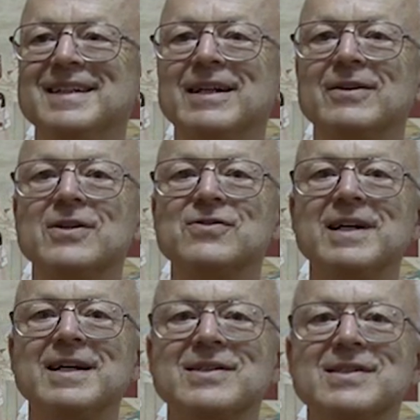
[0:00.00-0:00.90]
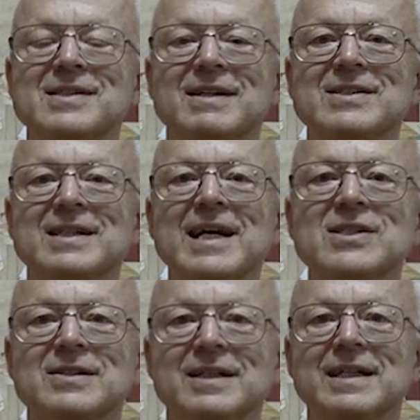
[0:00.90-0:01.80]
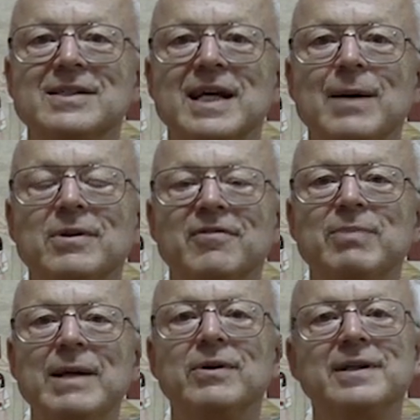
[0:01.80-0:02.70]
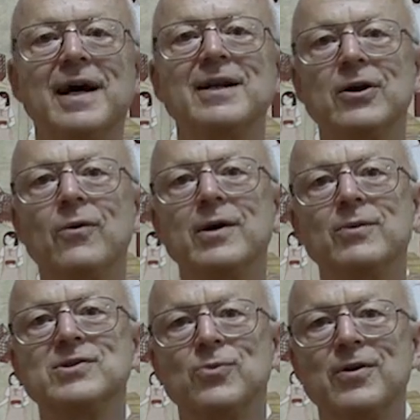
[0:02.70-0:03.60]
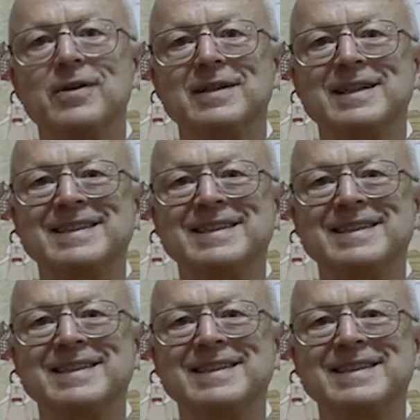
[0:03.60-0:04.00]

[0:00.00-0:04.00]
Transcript: Now, Las Vegas is, a, is an excellent example of people not knowing what's worth it.